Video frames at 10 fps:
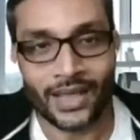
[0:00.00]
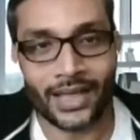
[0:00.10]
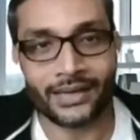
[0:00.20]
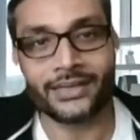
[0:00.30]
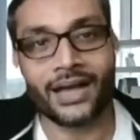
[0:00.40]

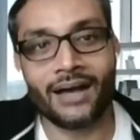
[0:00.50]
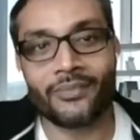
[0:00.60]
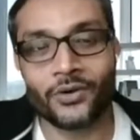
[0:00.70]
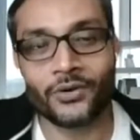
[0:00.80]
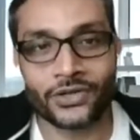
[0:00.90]
and then come
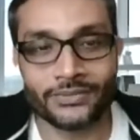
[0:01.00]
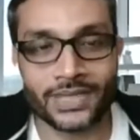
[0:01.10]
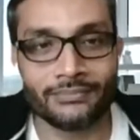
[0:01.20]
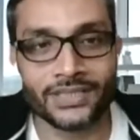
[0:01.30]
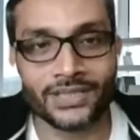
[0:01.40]
out of
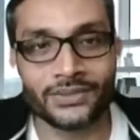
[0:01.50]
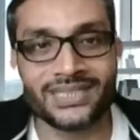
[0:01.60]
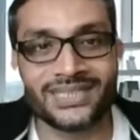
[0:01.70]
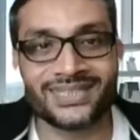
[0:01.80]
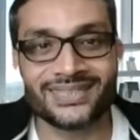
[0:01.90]
something which